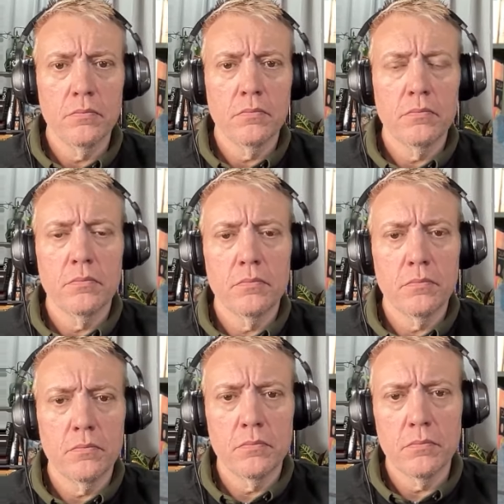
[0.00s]

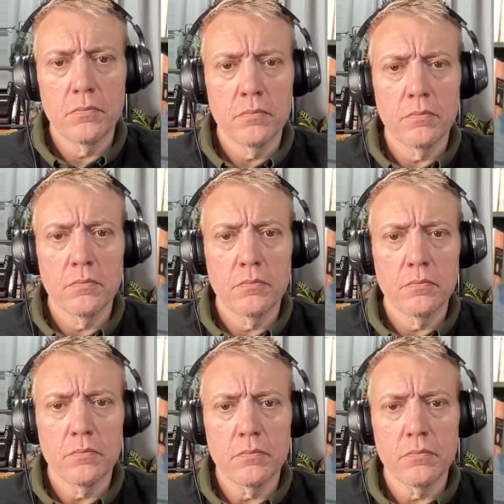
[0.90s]

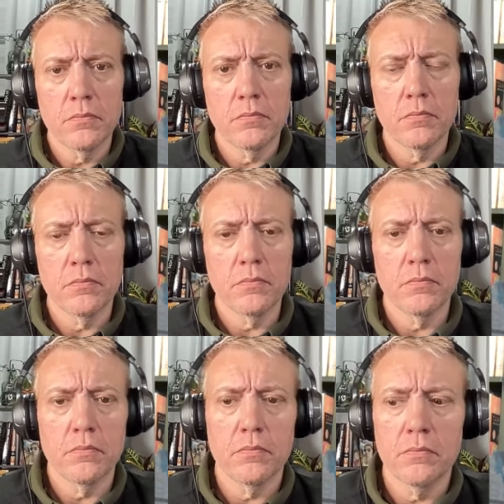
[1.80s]

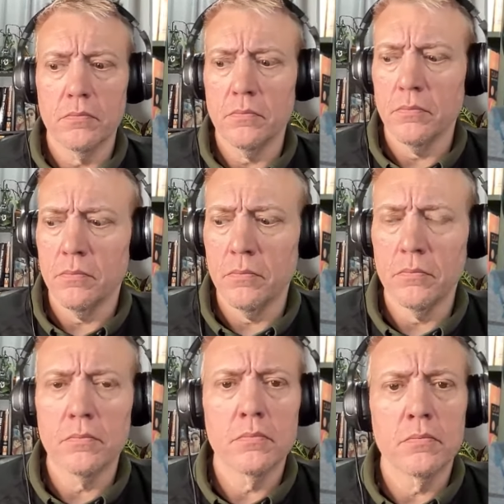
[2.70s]

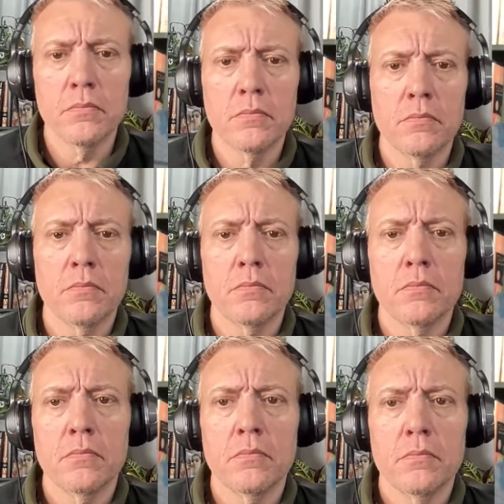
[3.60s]

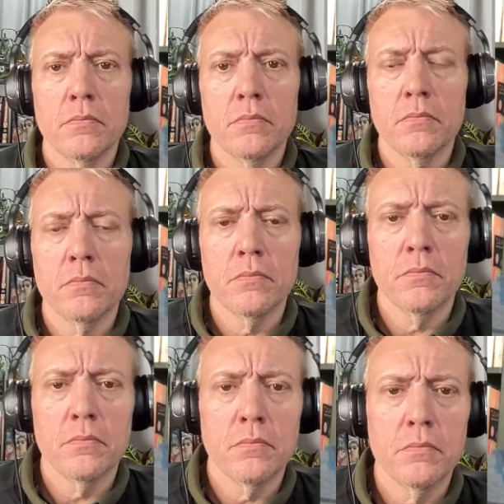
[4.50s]

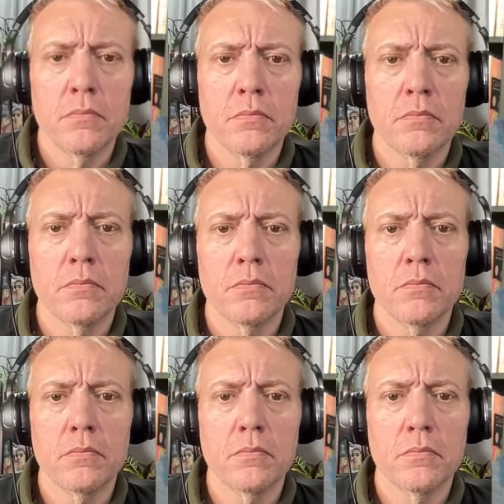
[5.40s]

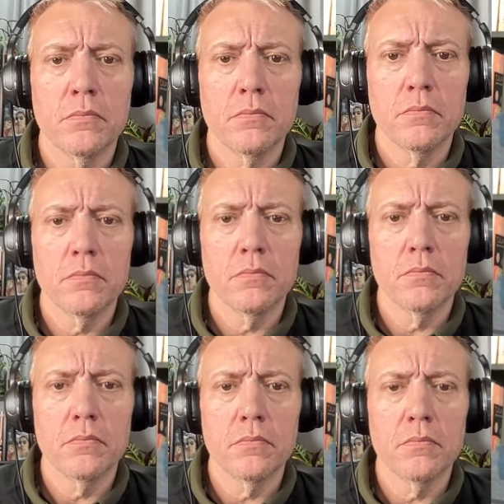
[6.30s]

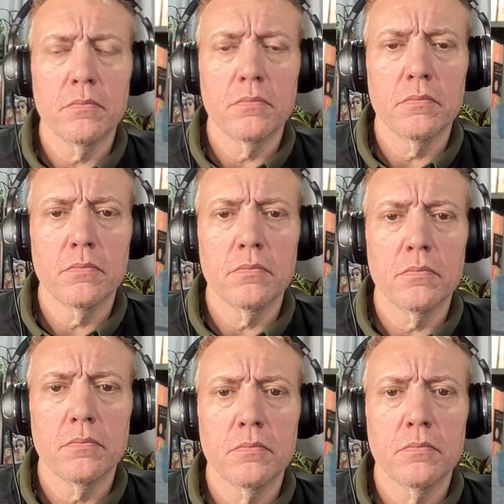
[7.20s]
(not speaking)